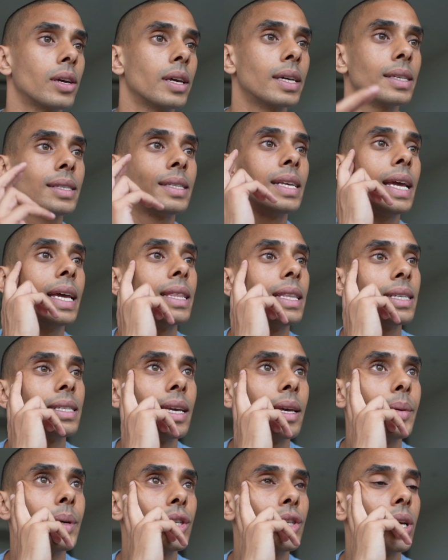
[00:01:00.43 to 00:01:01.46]
you can see in this
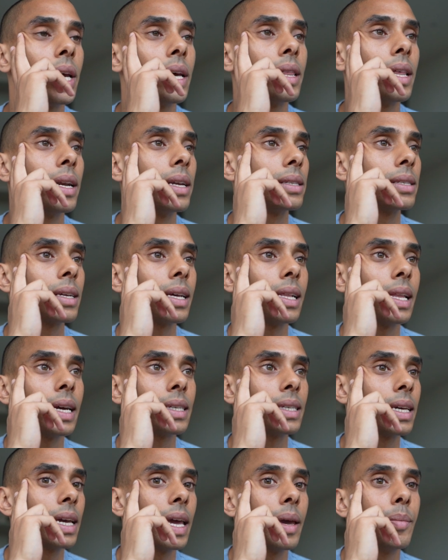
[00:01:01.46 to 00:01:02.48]
image here that it's
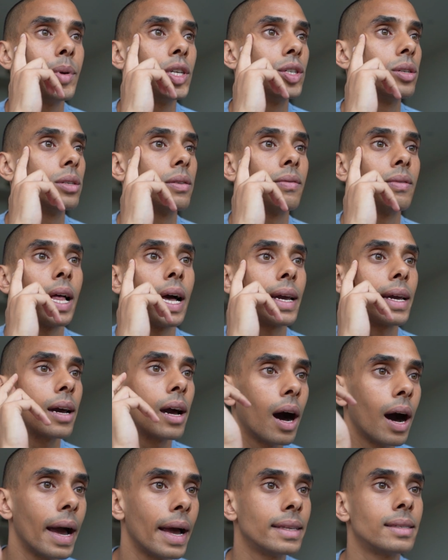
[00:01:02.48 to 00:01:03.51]
collecting images of like
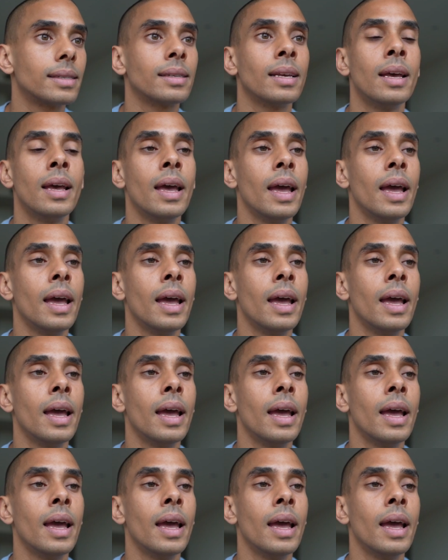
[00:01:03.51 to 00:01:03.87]
kites